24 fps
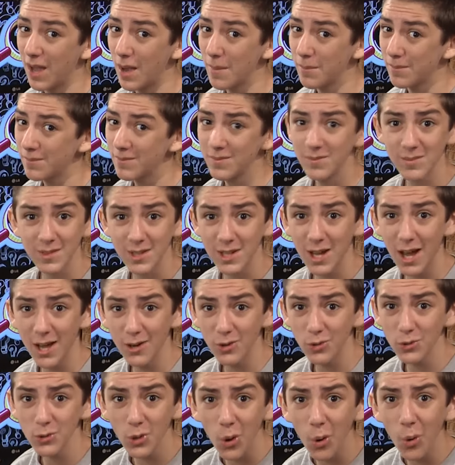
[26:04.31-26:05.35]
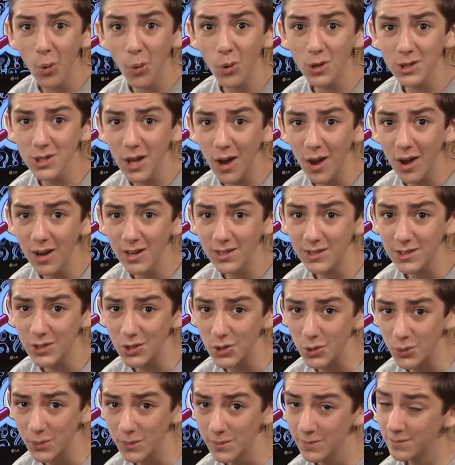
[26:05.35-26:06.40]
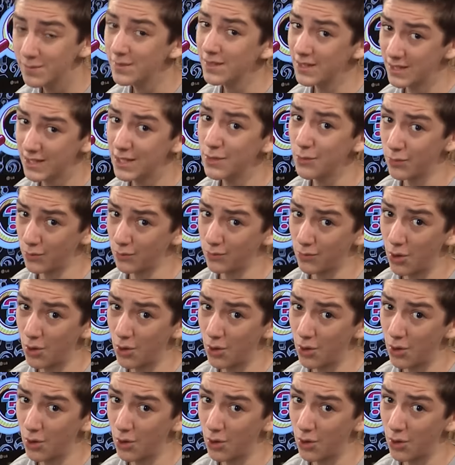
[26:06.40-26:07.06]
up, cuddled, or talked to. He was